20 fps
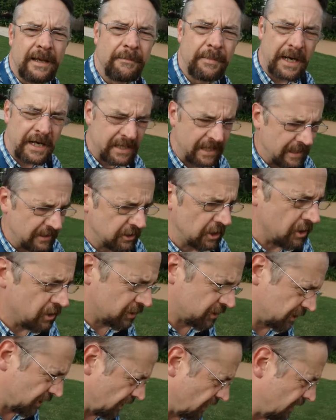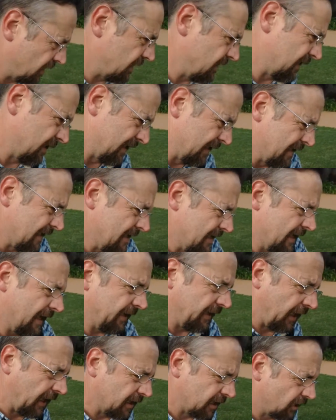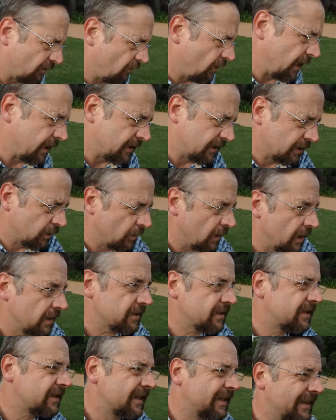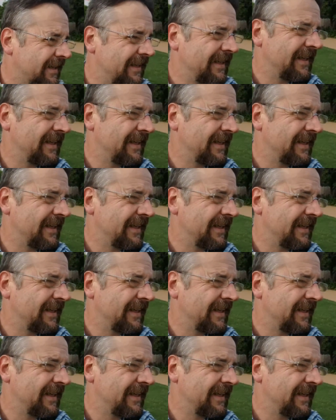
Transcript: by their doctor, and then to write to us